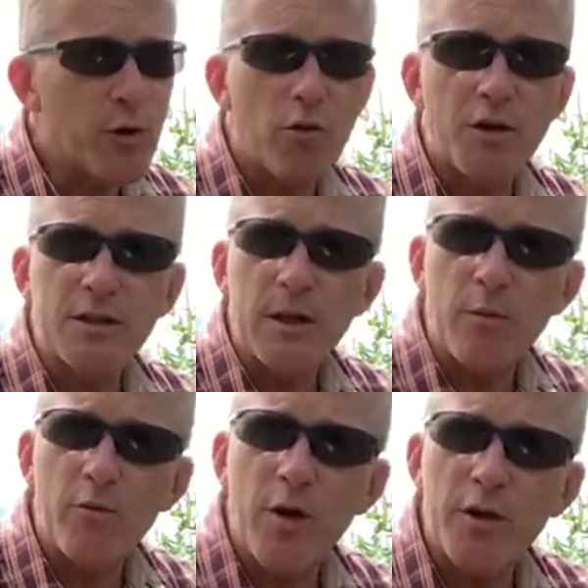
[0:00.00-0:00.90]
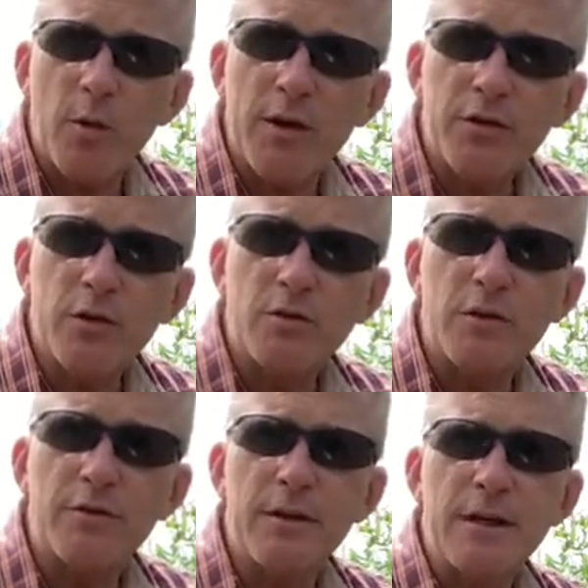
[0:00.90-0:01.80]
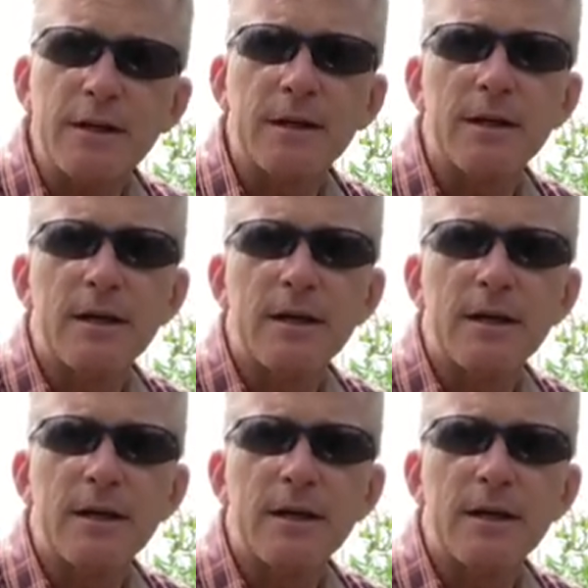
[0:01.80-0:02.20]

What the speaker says: the rod tip right the way through to the feeder